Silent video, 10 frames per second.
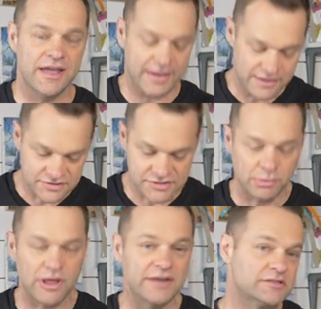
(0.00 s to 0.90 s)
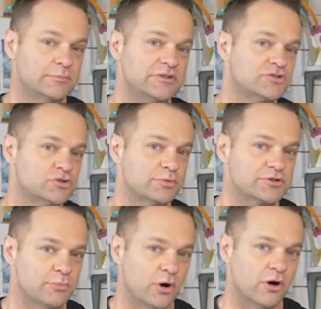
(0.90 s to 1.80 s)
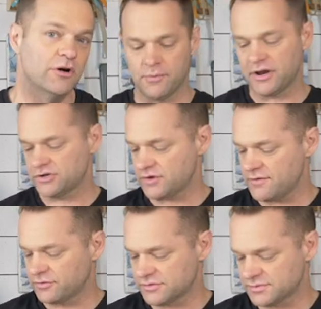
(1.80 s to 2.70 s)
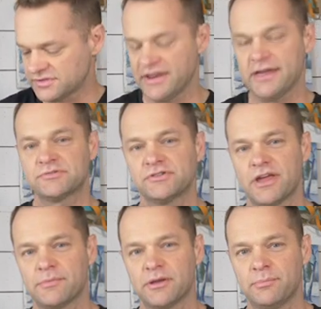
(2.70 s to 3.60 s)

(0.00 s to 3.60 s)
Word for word: and the supplies can be super small. When I traveled, this was in Amsterdam at a